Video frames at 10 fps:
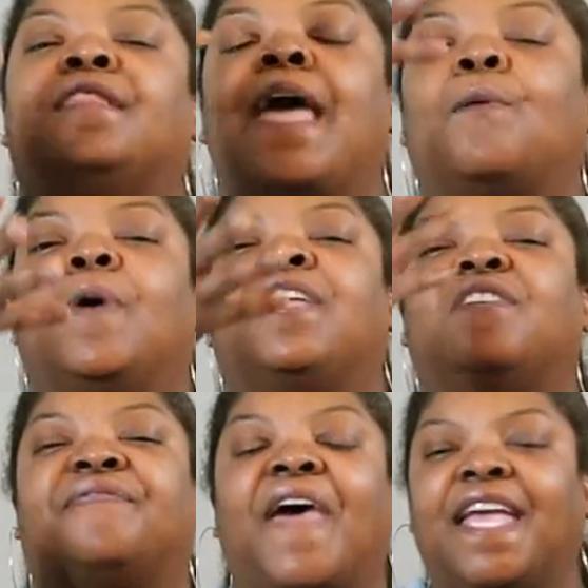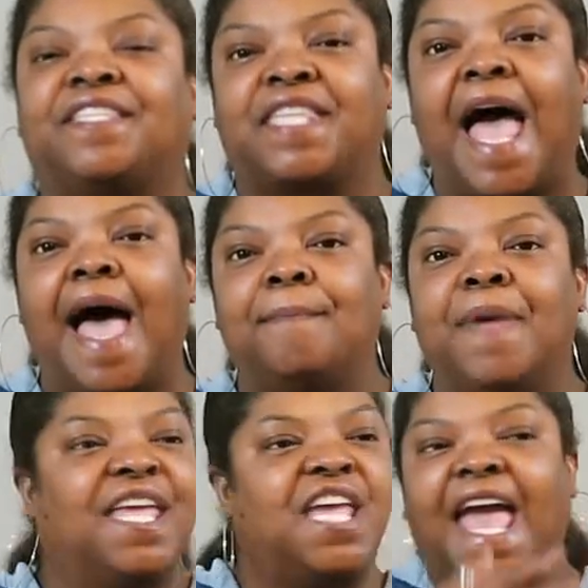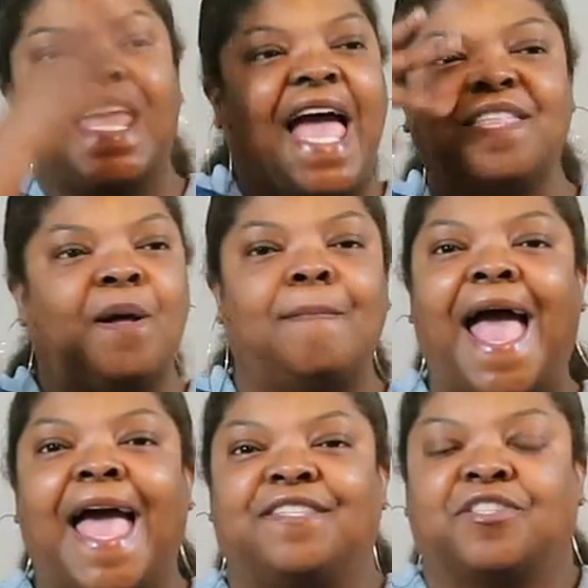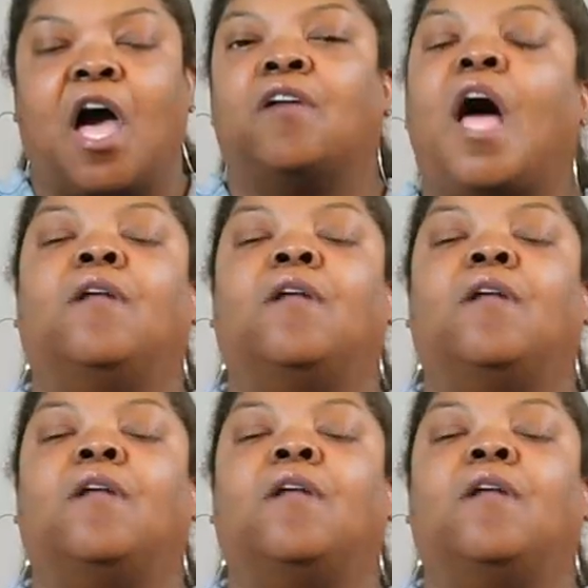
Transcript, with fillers: that when you FaceTime me, you ain't got no mask on.